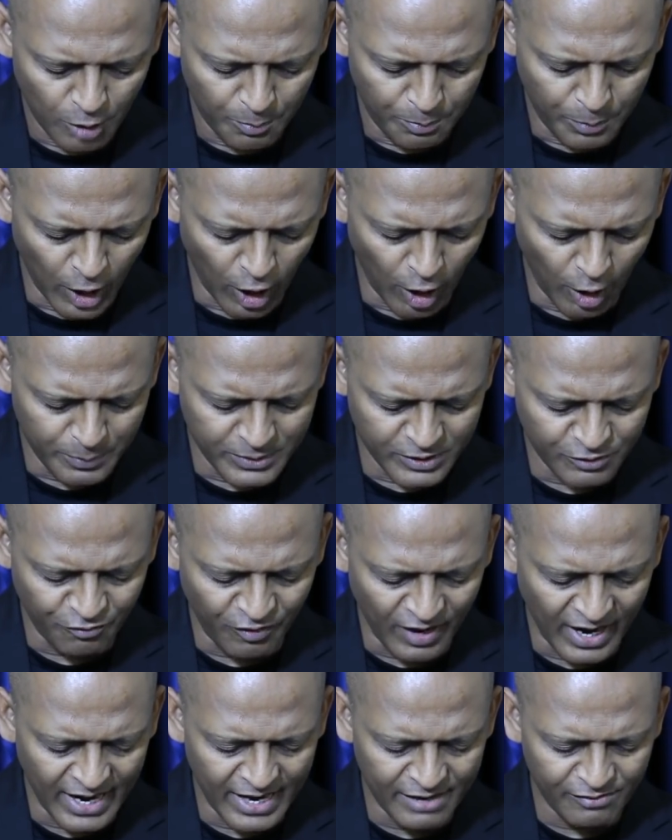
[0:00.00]
Proverbs
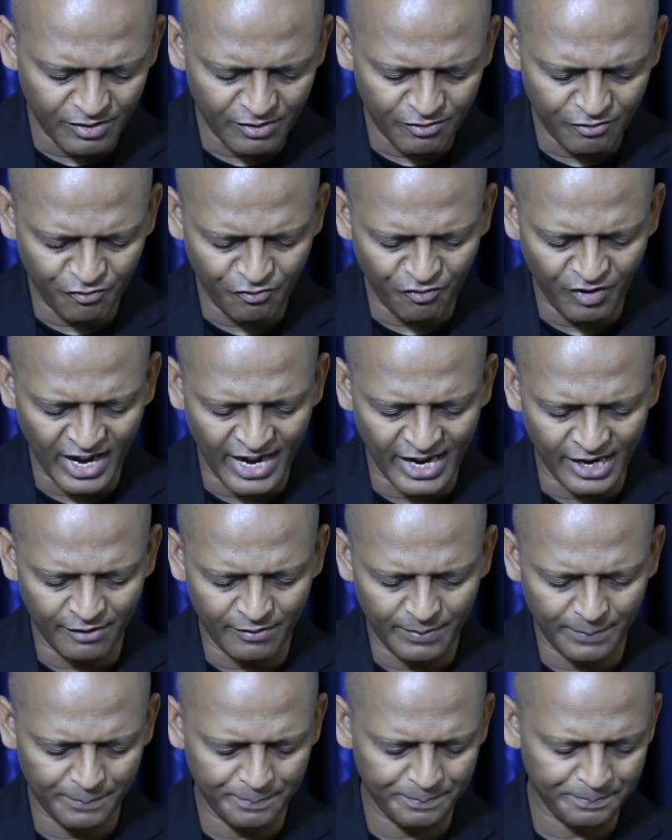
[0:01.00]
5:5.
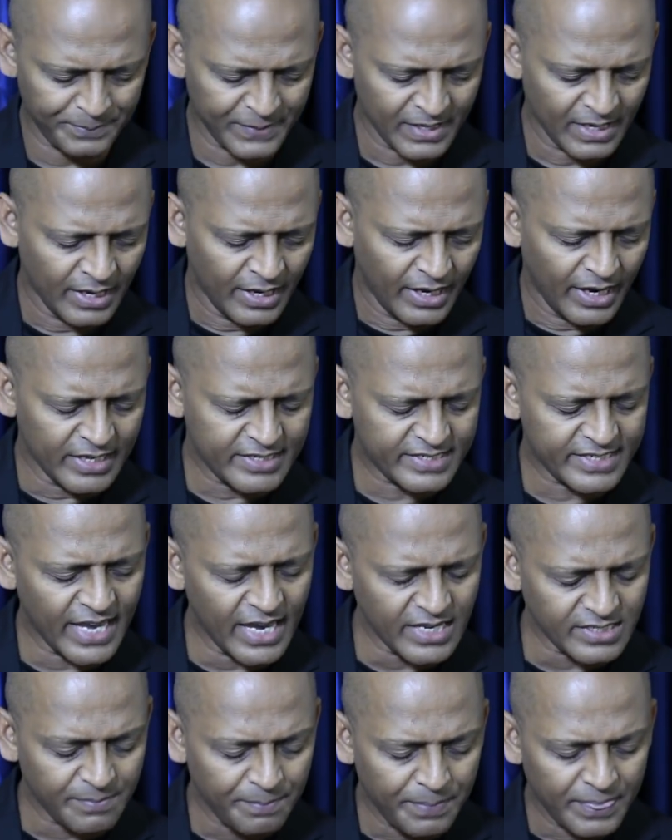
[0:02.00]
It
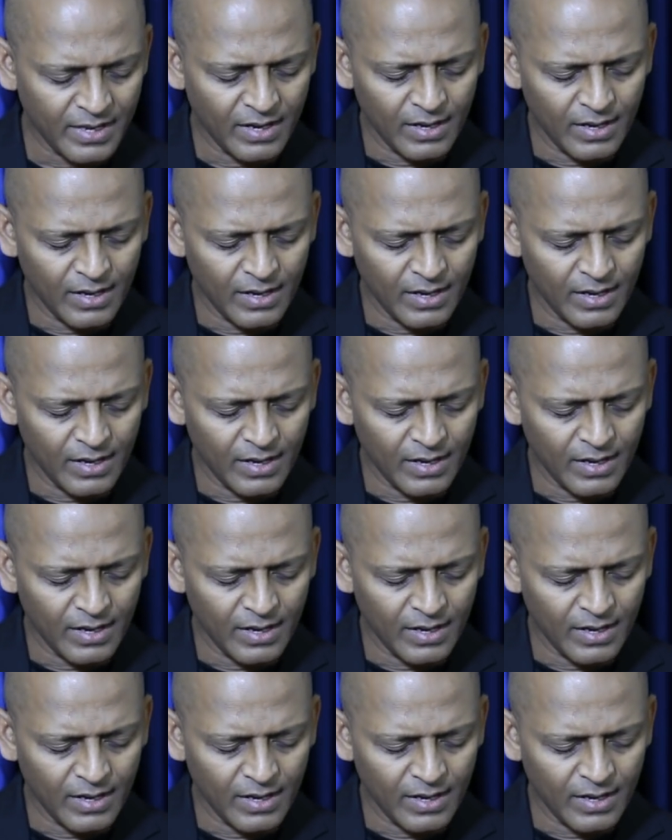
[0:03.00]
says,